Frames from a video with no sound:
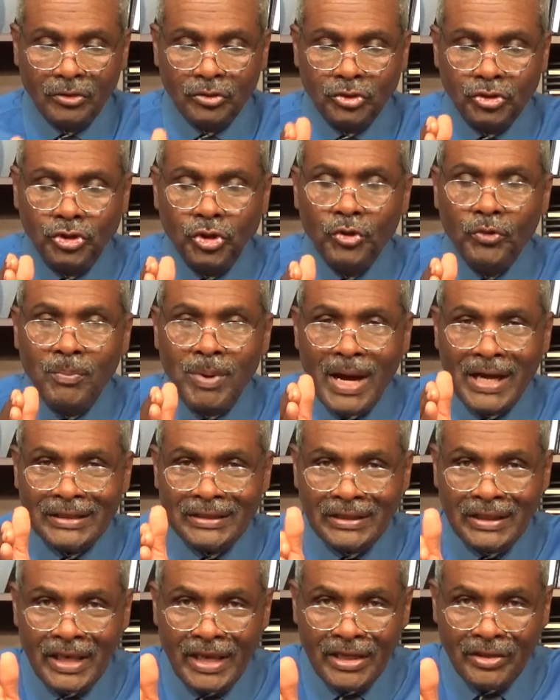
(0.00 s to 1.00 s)
do by
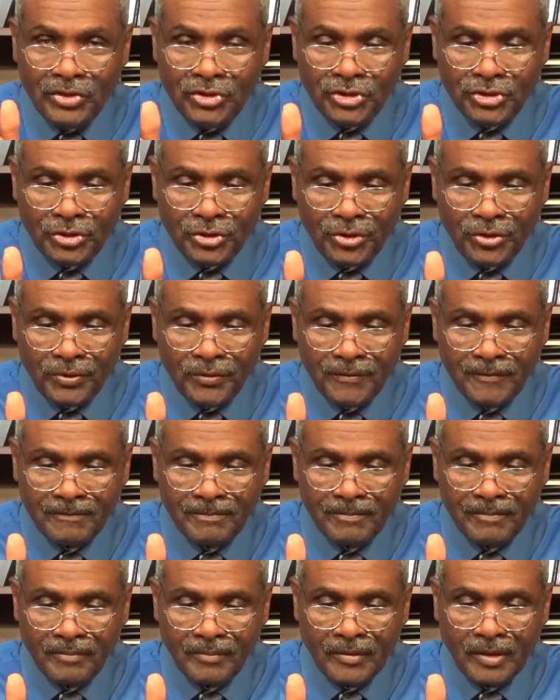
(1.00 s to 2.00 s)
nature
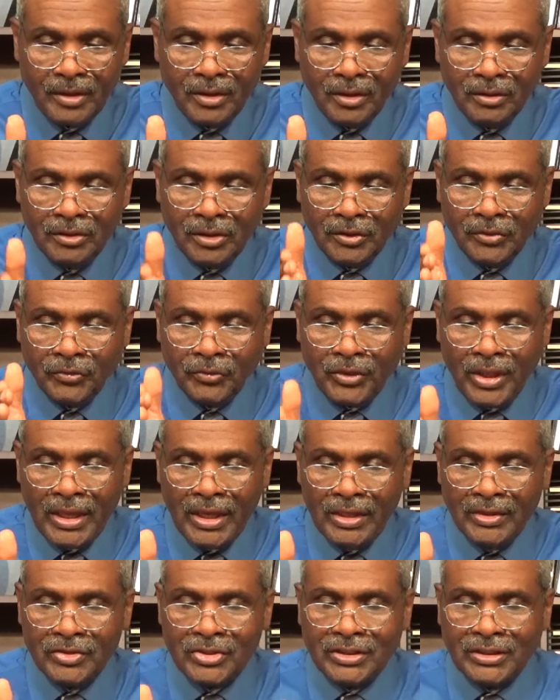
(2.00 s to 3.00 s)
the
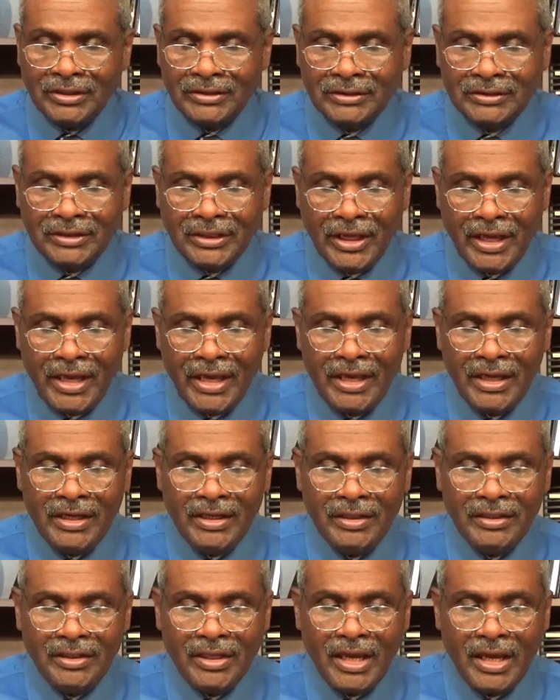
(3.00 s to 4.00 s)
things
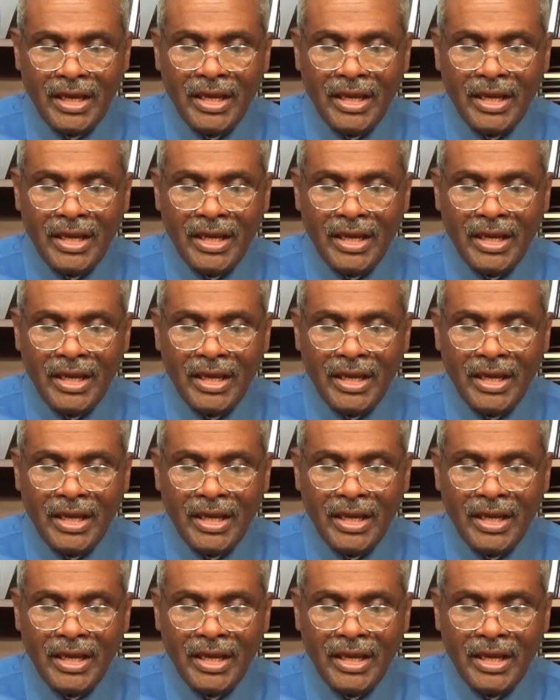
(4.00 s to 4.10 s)
contained